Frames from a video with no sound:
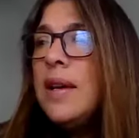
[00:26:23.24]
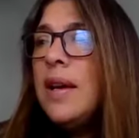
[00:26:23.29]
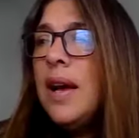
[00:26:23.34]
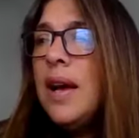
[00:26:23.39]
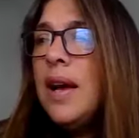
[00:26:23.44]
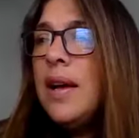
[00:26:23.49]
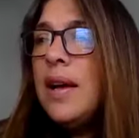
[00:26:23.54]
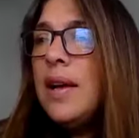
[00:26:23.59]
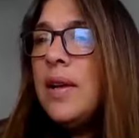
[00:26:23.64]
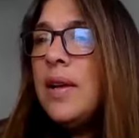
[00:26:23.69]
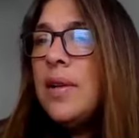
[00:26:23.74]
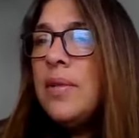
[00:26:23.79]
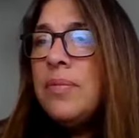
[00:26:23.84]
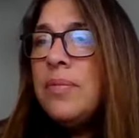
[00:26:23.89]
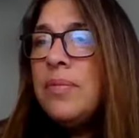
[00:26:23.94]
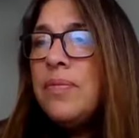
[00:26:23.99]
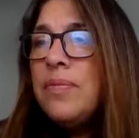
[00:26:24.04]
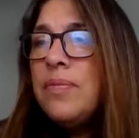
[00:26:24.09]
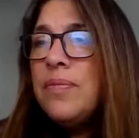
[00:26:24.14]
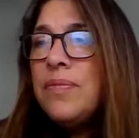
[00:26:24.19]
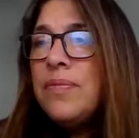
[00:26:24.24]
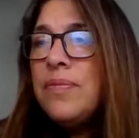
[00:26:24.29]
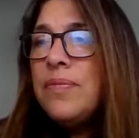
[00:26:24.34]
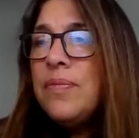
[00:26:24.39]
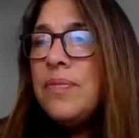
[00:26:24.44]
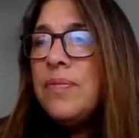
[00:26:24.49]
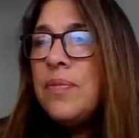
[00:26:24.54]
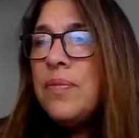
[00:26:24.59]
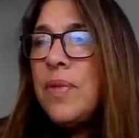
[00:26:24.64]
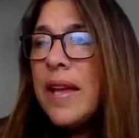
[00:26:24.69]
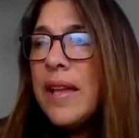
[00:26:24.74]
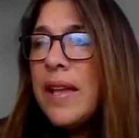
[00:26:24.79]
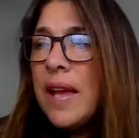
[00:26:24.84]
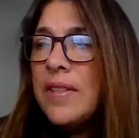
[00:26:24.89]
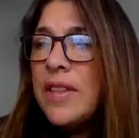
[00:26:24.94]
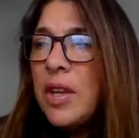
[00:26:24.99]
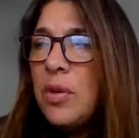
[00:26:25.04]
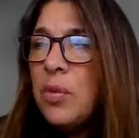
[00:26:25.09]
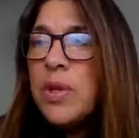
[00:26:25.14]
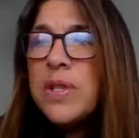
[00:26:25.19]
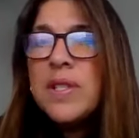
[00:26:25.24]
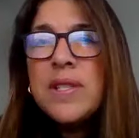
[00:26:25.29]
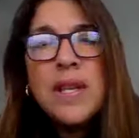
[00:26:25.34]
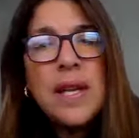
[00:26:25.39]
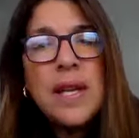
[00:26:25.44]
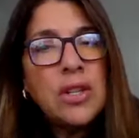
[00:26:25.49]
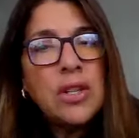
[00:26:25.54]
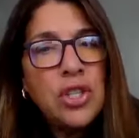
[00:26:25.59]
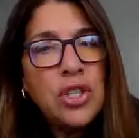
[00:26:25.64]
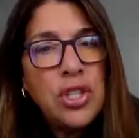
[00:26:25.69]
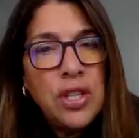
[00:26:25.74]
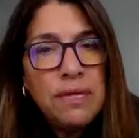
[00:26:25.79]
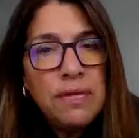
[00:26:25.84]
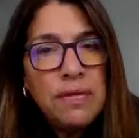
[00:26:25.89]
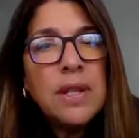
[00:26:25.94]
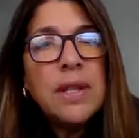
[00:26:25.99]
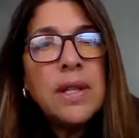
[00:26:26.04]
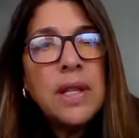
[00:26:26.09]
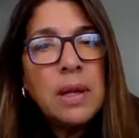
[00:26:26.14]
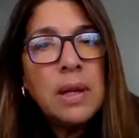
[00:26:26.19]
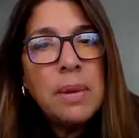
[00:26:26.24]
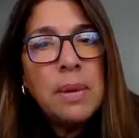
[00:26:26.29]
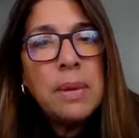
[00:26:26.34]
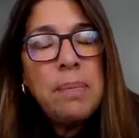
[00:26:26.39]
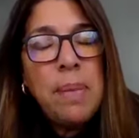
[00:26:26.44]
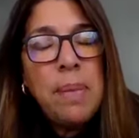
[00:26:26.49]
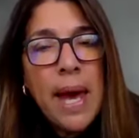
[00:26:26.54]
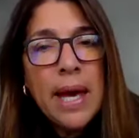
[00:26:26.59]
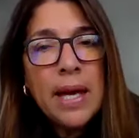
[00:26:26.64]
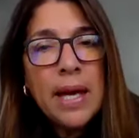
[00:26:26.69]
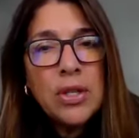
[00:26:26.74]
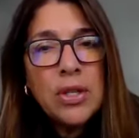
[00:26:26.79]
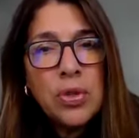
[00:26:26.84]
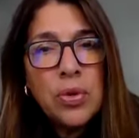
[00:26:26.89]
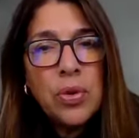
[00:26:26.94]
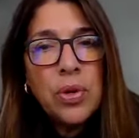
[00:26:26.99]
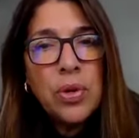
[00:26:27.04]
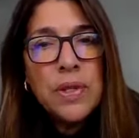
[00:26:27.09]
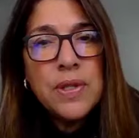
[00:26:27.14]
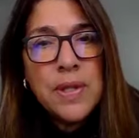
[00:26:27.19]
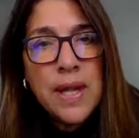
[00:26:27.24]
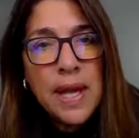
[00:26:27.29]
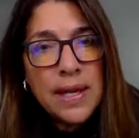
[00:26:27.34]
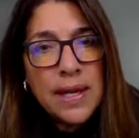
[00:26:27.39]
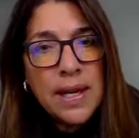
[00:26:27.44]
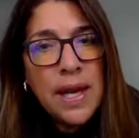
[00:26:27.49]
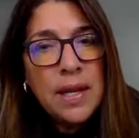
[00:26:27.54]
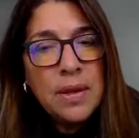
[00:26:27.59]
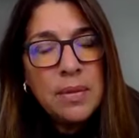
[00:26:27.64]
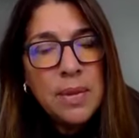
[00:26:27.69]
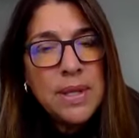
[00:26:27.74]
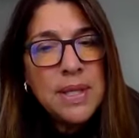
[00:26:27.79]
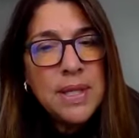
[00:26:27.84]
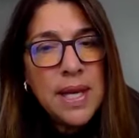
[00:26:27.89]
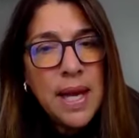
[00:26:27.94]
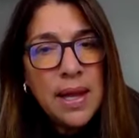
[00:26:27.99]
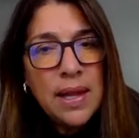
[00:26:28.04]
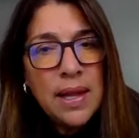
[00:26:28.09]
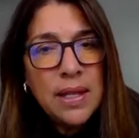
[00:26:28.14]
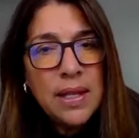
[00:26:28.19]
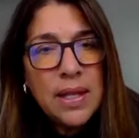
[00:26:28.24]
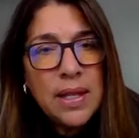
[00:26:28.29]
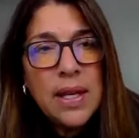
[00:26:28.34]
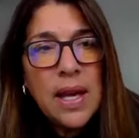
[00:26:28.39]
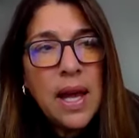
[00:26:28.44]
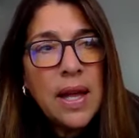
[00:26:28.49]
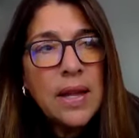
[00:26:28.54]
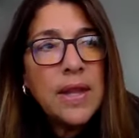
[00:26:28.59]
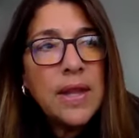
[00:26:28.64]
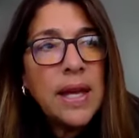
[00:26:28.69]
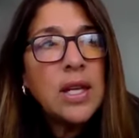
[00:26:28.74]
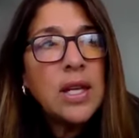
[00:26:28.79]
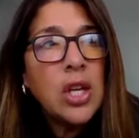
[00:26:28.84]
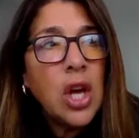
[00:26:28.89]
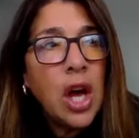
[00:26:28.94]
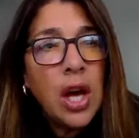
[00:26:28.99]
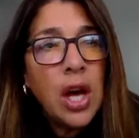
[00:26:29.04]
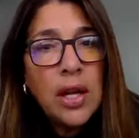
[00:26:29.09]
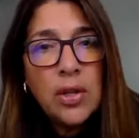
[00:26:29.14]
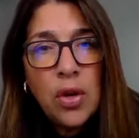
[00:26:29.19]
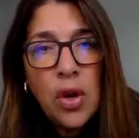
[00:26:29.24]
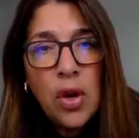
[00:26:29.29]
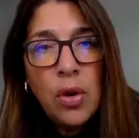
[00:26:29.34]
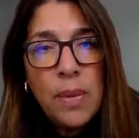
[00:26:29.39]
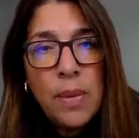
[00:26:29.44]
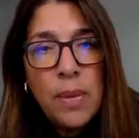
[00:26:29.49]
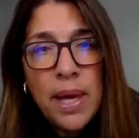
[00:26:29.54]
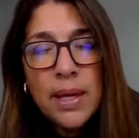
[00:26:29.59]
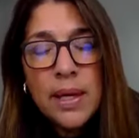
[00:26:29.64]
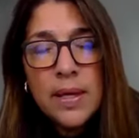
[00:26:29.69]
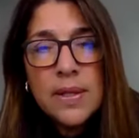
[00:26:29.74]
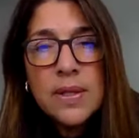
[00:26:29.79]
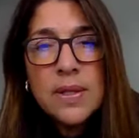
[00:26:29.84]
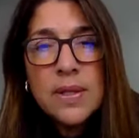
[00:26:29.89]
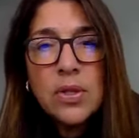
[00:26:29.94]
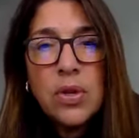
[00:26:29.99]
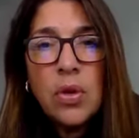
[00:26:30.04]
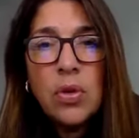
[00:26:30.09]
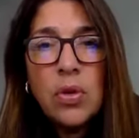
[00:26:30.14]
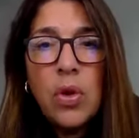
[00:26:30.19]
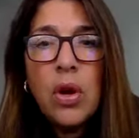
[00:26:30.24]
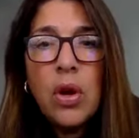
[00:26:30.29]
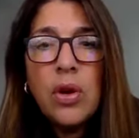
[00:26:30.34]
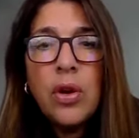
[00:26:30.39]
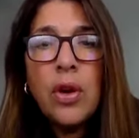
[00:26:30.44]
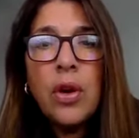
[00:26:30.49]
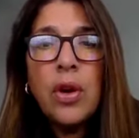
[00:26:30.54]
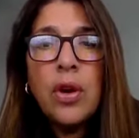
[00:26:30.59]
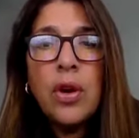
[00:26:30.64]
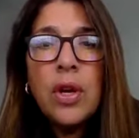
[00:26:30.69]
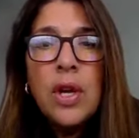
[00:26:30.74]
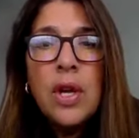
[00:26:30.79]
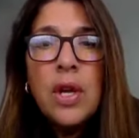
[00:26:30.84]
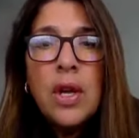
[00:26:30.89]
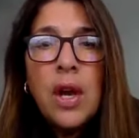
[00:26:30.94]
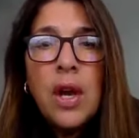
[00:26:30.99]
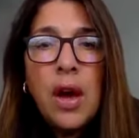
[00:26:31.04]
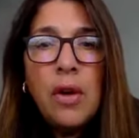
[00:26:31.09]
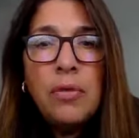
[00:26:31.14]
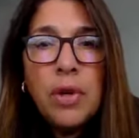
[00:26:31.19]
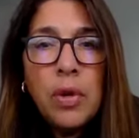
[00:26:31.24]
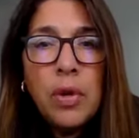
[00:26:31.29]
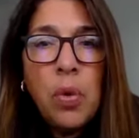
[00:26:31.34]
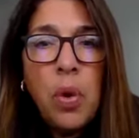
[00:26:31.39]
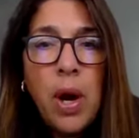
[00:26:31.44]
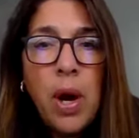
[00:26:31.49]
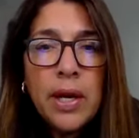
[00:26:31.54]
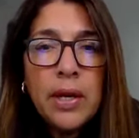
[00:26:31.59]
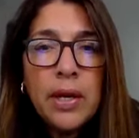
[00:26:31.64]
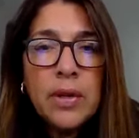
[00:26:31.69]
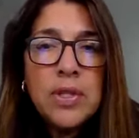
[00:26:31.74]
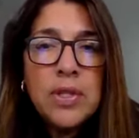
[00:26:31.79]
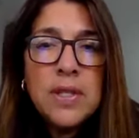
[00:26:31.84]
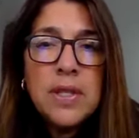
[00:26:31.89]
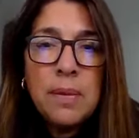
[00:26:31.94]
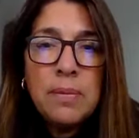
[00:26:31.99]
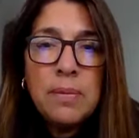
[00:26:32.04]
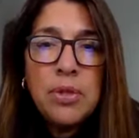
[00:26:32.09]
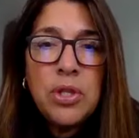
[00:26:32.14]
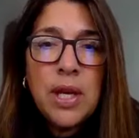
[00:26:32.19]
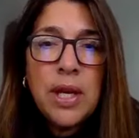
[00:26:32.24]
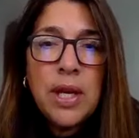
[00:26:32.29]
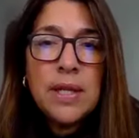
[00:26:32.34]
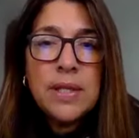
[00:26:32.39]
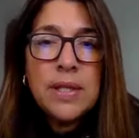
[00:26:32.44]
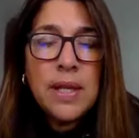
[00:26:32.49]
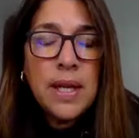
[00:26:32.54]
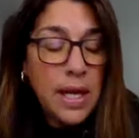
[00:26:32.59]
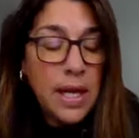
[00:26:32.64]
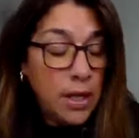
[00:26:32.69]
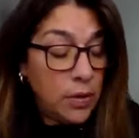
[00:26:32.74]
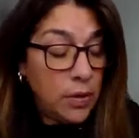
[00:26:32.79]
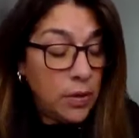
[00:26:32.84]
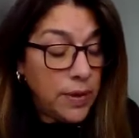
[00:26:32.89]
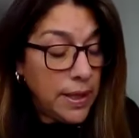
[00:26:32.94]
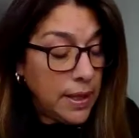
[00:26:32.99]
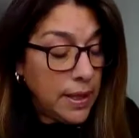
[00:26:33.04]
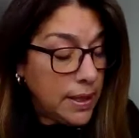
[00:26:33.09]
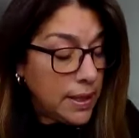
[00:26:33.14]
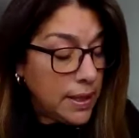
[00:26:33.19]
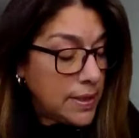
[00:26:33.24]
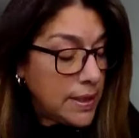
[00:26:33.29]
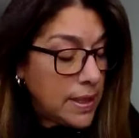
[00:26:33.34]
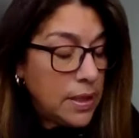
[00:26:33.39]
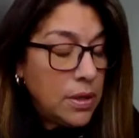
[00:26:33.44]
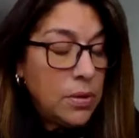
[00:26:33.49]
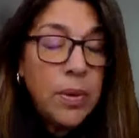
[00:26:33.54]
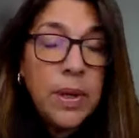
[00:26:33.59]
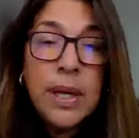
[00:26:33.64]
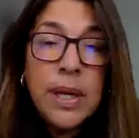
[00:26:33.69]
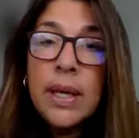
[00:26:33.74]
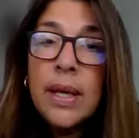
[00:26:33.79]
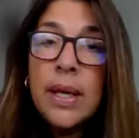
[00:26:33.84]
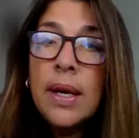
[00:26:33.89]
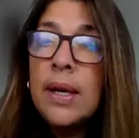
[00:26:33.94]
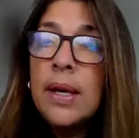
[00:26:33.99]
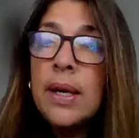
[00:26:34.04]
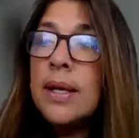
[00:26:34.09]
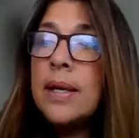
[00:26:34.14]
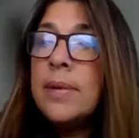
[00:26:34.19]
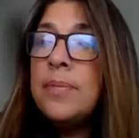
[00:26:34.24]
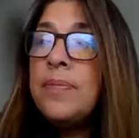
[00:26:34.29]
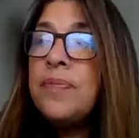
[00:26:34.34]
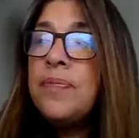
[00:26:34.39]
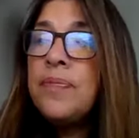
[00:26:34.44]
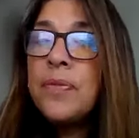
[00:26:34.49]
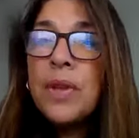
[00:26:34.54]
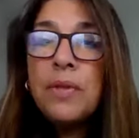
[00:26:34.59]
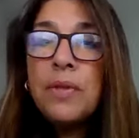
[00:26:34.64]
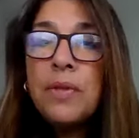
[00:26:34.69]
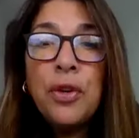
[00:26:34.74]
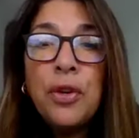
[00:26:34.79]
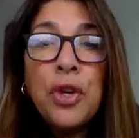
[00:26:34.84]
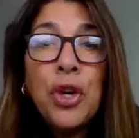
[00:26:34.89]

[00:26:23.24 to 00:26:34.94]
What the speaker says: Um, I think we're seeing a shift a little bit back towards that kind of mentality. God, thank God, home ec is no longer a required subject. I don't think it is anyway for